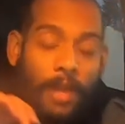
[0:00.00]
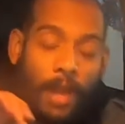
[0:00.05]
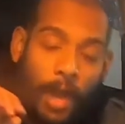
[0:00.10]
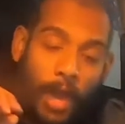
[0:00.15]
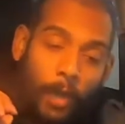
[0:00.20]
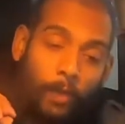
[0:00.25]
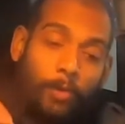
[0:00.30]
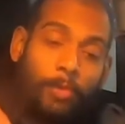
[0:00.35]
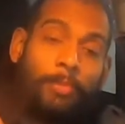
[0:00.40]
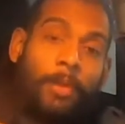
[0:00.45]

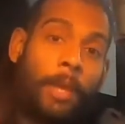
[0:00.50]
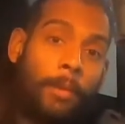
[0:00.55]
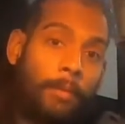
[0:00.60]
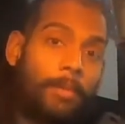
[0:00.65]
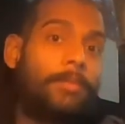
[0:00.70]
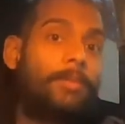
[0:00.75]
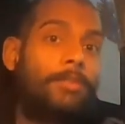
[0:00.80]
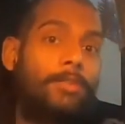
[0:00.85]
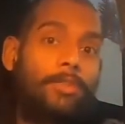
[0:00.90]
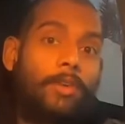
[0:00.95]
I would be able
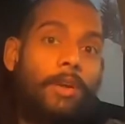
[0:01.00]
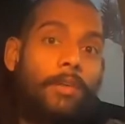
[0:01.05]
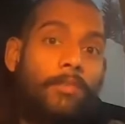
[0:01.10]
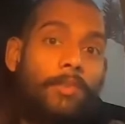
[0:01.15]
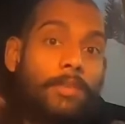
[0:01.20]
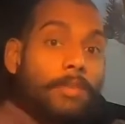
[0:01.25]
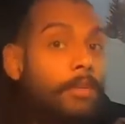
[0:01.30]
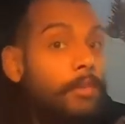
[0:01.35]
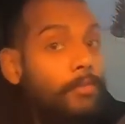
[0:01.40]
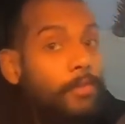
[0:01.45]
to drive
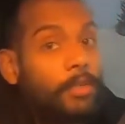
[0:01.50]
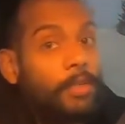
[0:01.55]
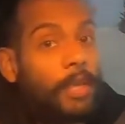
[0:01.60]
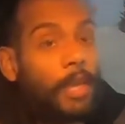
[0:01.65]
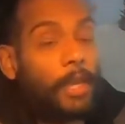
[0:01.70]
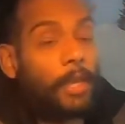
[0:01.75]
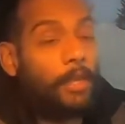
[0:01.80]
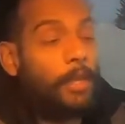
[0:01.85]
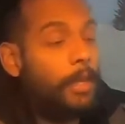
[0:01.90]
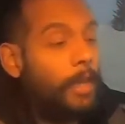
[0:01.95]
this every
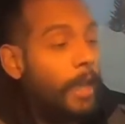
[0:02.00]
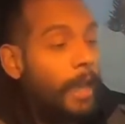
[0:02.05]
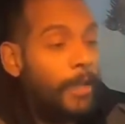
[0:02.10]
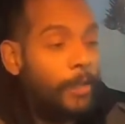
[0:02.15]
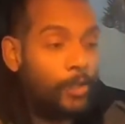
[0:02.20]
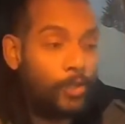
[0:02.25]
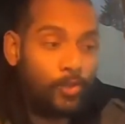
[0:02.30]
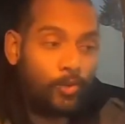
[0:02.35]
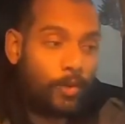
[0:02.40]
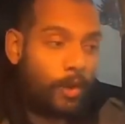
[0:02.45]
day. It
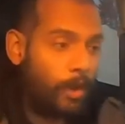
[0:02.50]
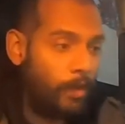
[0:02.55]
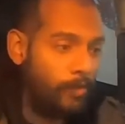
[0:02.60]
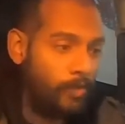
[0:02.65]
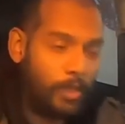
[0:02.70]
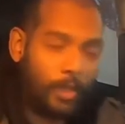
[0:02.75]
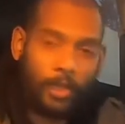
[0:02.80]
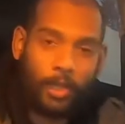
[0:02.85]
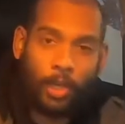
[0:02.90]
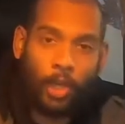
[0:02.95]
drives
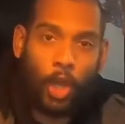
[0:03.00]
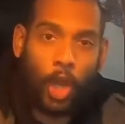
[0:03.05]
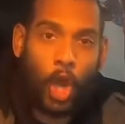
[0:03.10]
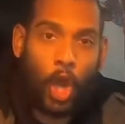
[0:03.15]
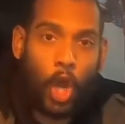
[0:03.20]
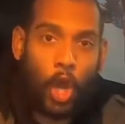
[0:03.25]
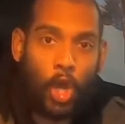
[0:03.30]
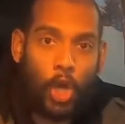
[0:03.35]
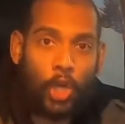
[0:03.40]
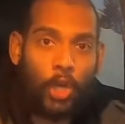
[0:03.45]
like a
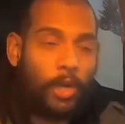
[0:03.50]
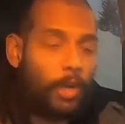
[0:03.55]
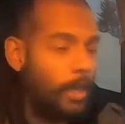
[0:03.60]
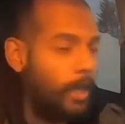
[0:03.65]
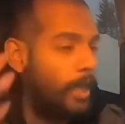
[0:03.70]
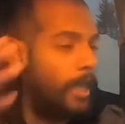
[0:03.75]
car.